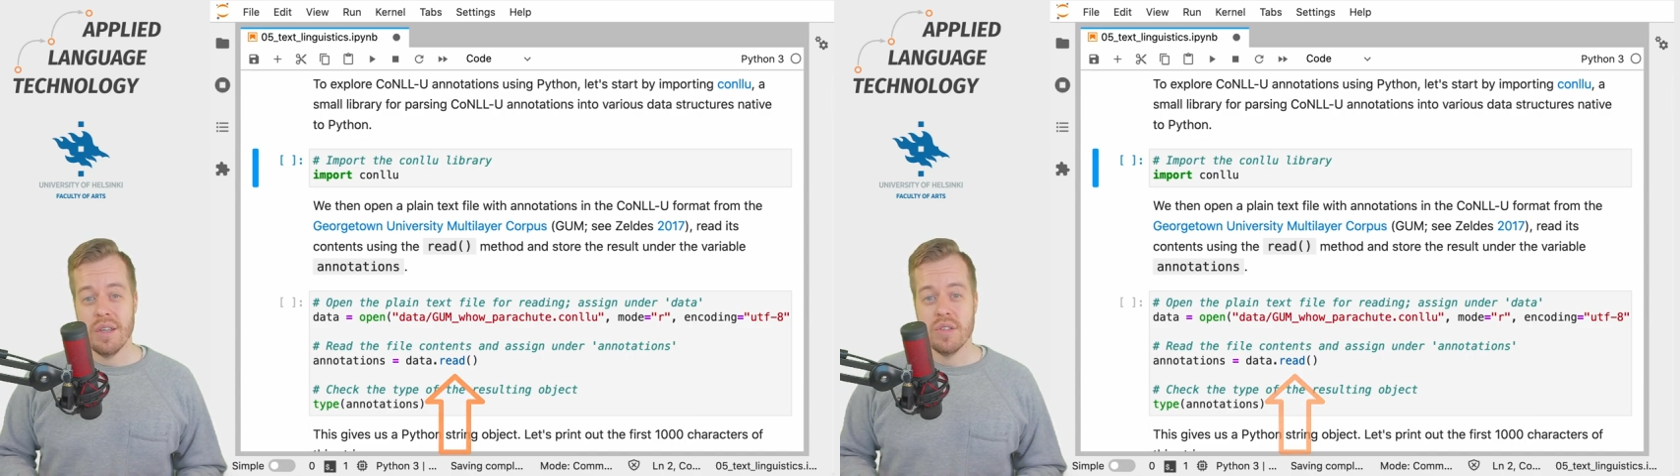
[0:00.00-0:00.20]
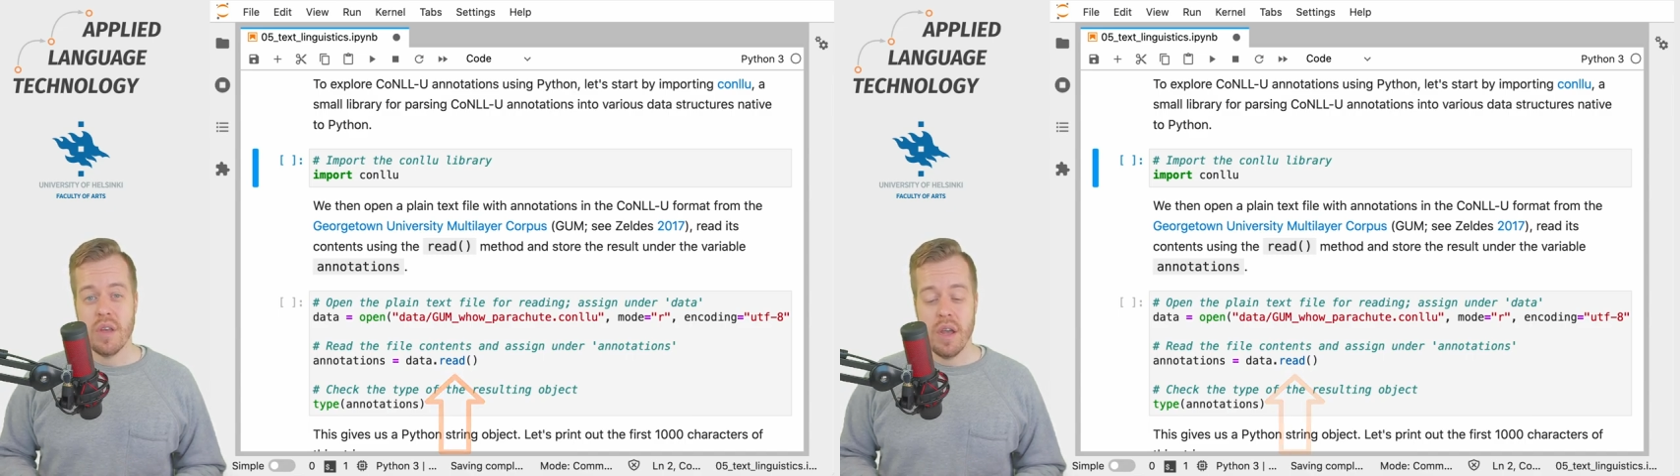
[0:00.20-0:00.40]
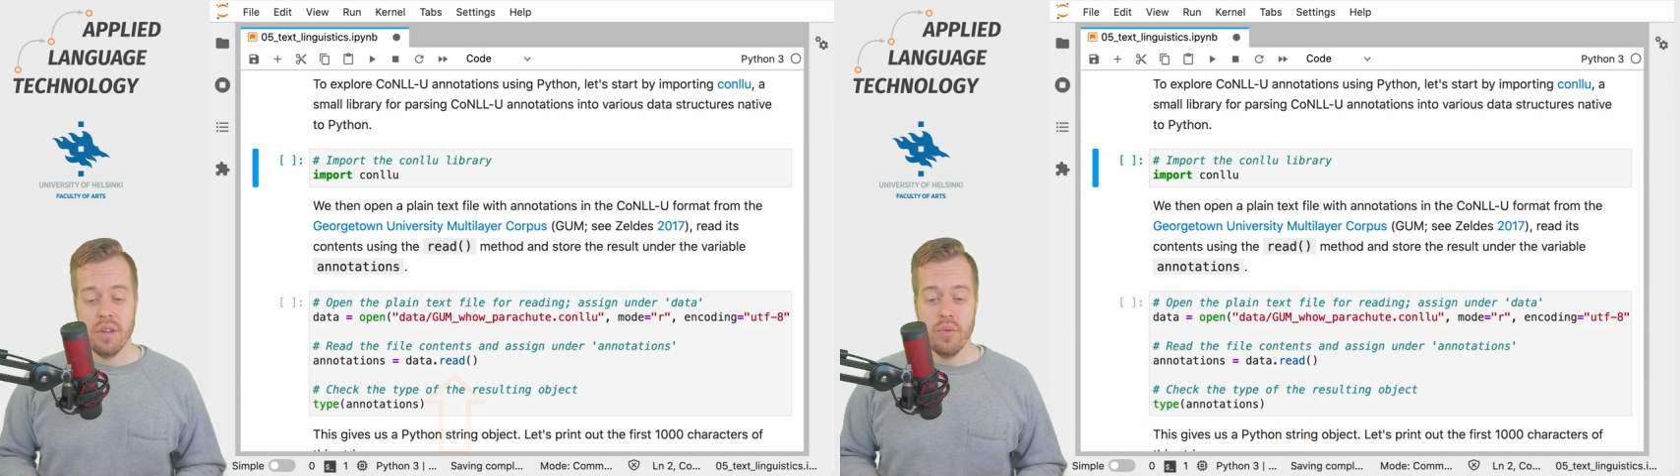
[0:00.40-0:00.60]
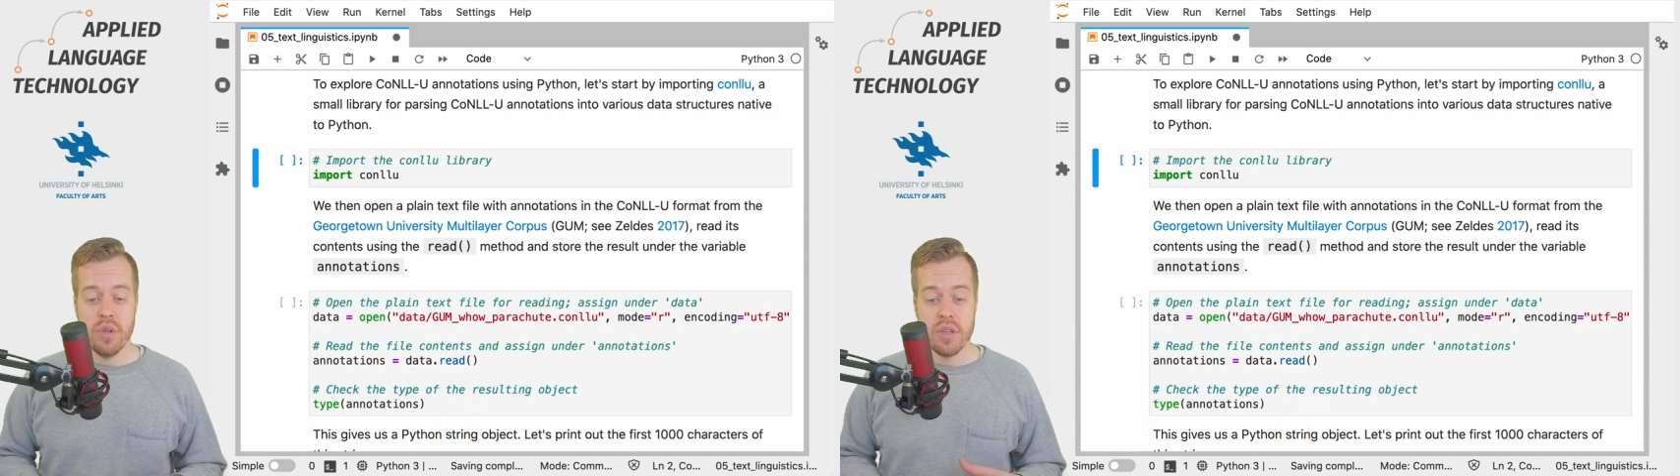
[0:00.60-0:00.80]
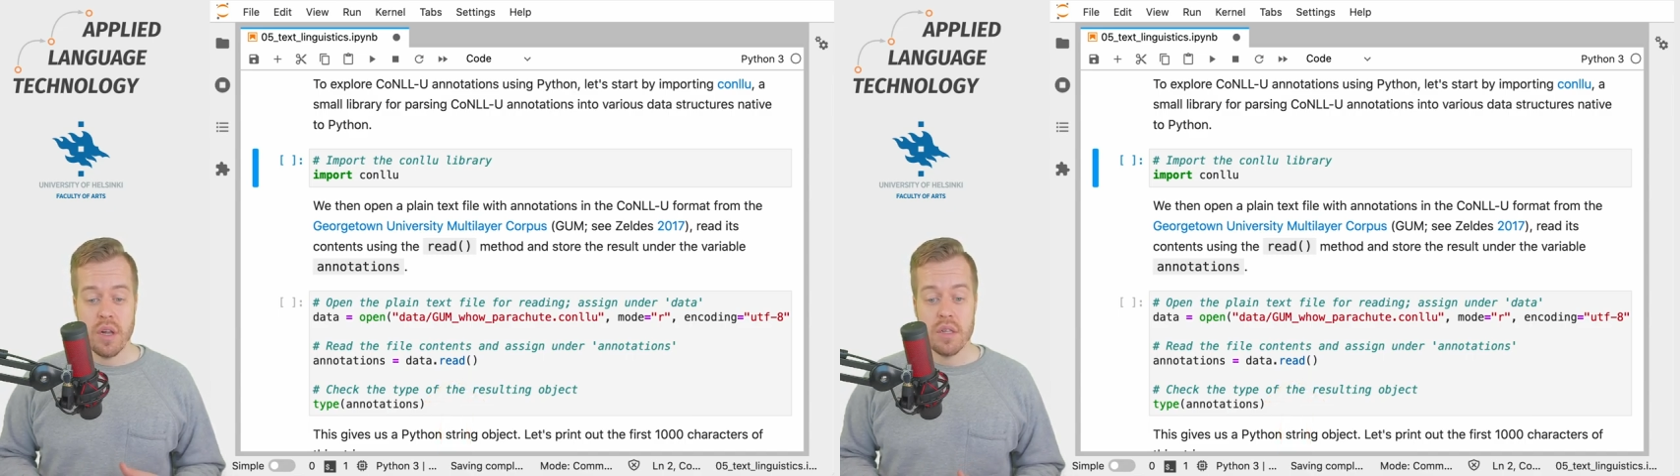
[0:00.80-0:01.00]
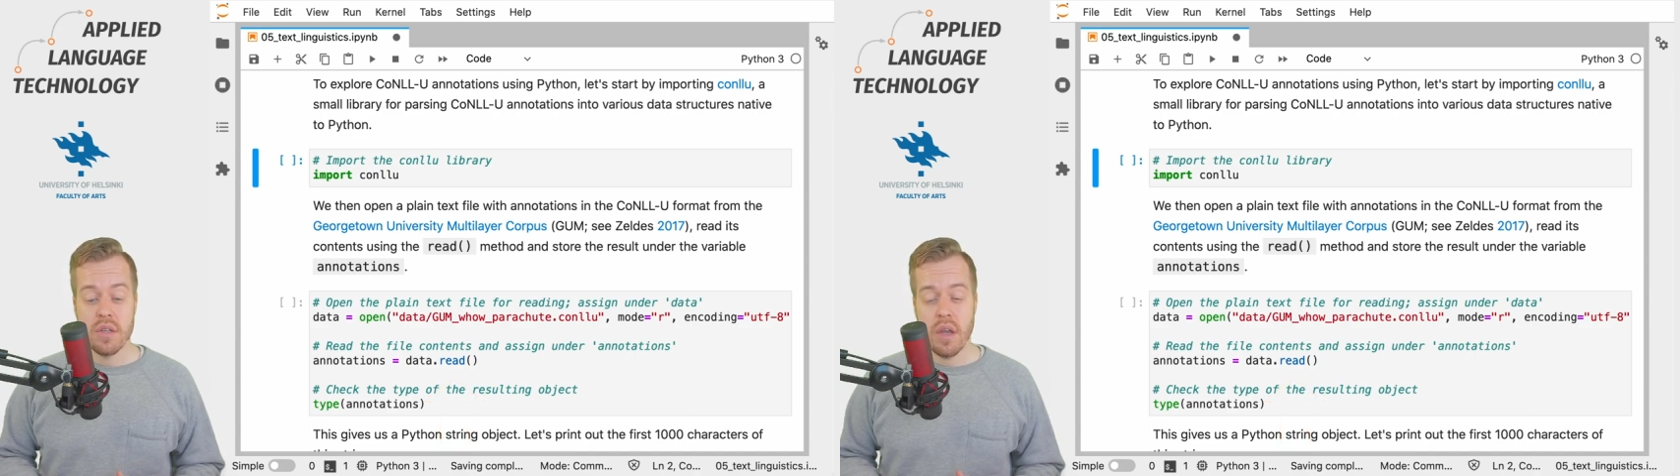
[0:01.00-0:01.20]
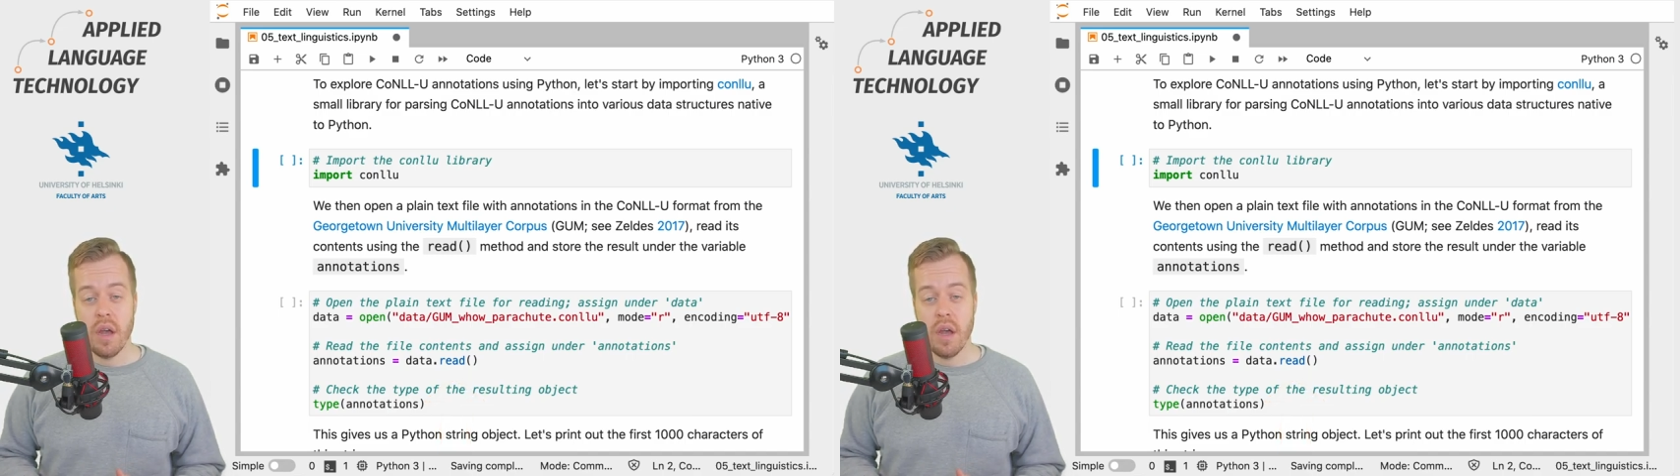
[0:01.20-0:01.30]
assign the result